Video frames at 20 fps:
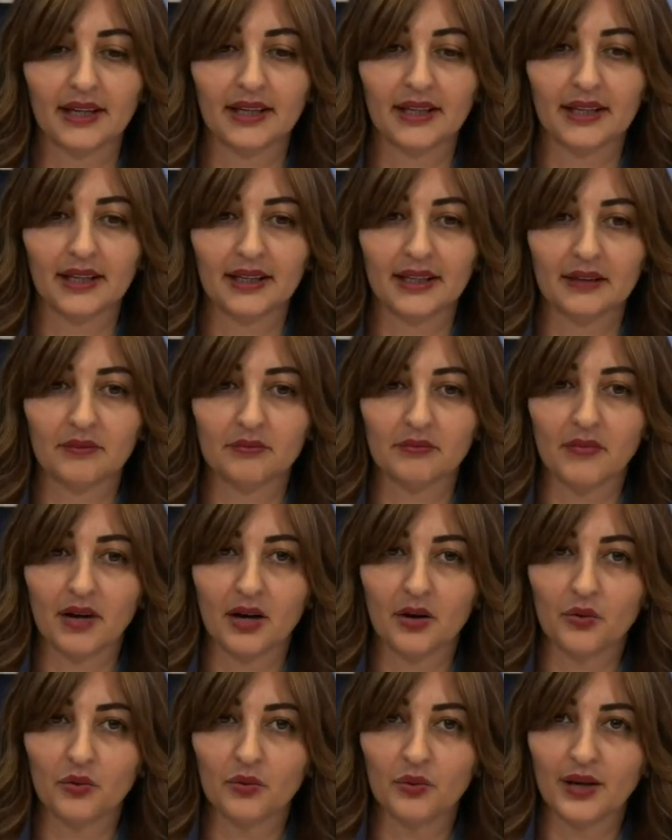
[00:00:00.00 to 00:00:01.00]

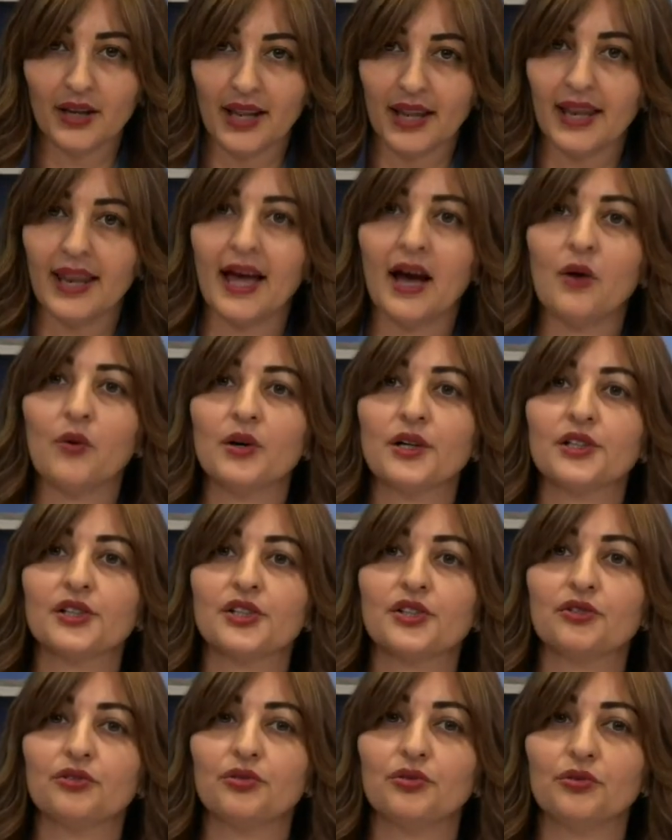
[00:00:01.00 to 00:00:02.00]
will allow us
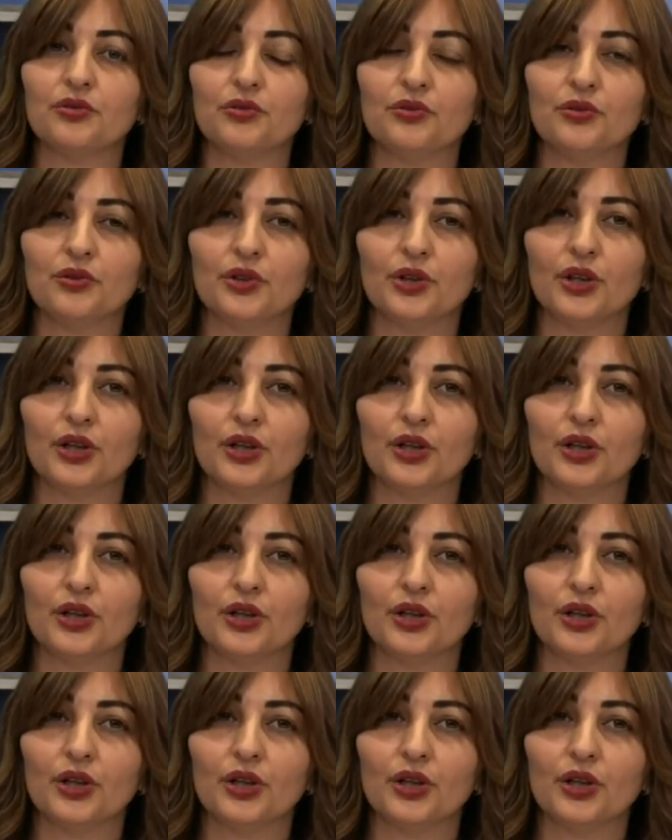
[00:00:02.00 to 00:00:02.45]
to